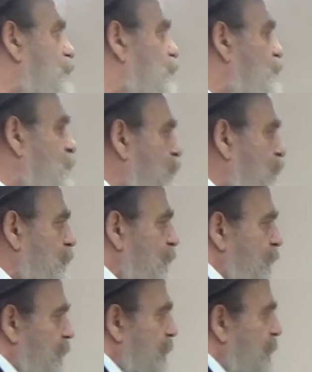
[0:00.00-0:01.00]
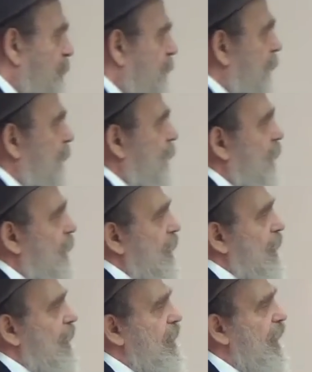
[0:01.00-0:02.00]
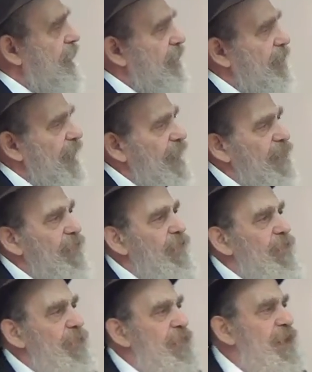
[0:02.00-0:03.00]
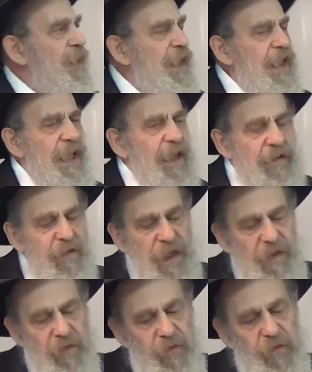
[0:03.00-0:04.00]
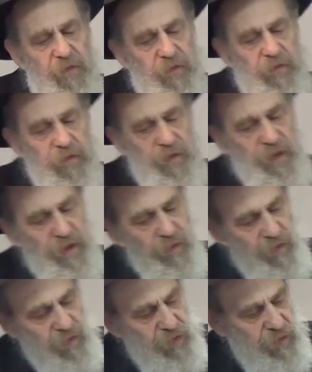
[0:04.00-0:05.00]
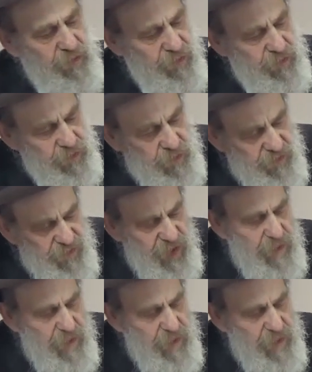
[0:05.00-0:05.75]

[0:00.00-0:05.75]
of emunah. And that the matters of emunah is that the very